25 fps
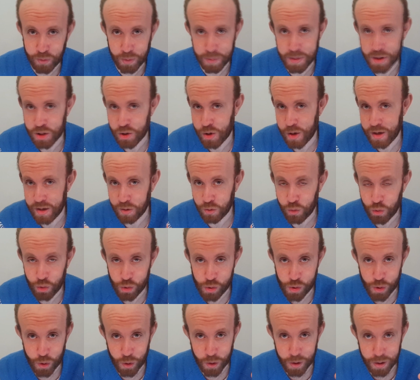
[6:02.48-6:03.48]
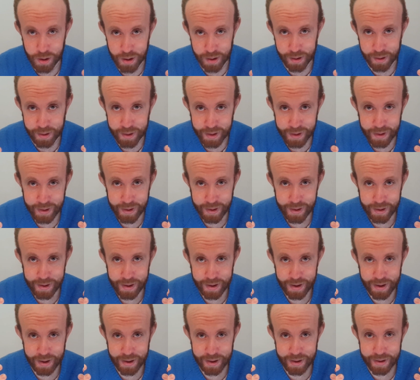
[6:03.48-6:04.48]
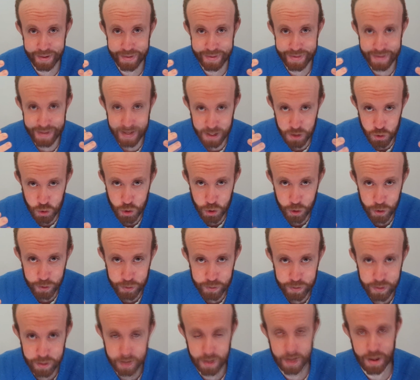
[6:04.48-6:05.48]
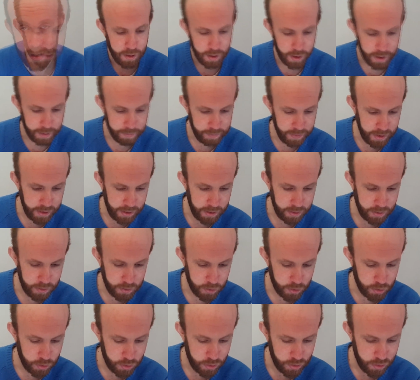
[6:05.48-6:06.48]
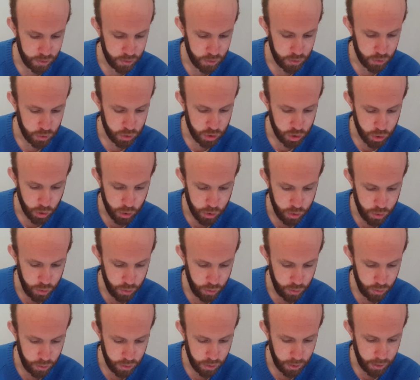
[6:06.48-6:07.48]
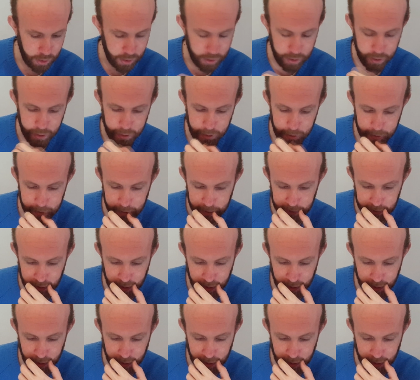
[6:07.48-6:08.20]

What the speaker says: information into your textures. Let me show you an